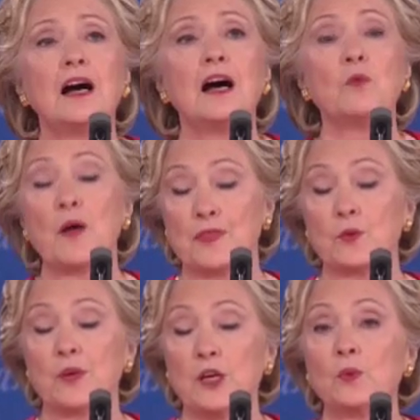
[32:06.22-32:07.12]
what the
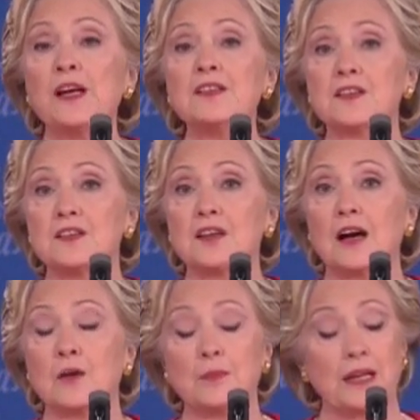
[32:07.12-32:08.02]
real reasons
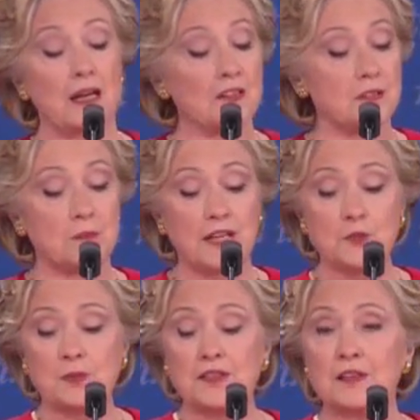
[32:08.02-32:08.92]
are, because it
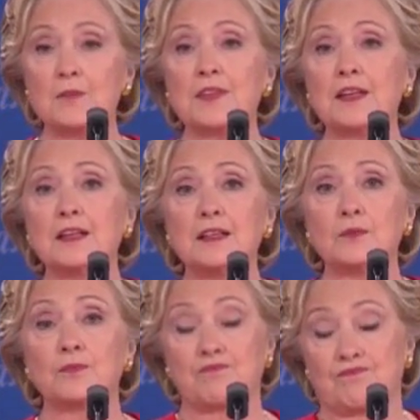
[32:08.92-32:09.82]
must be something